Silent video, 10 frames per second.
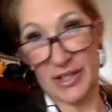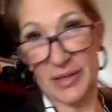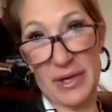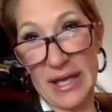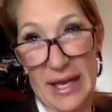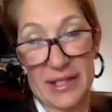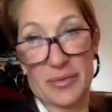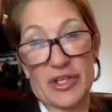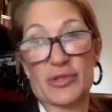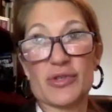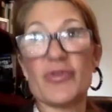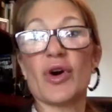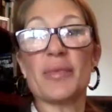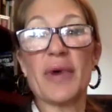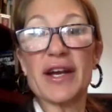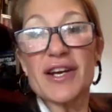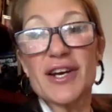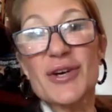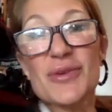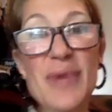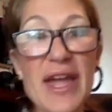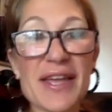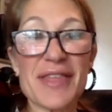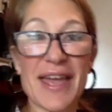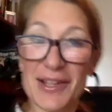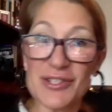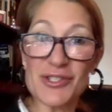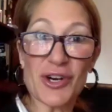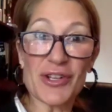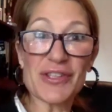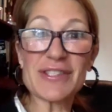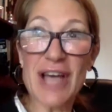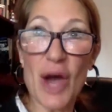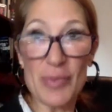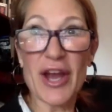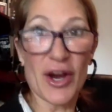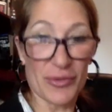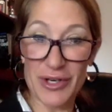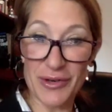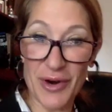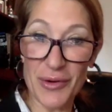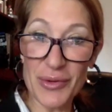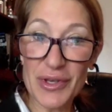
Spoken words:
what can't it be used for? But main thing, let's start at the top, hair regrowth.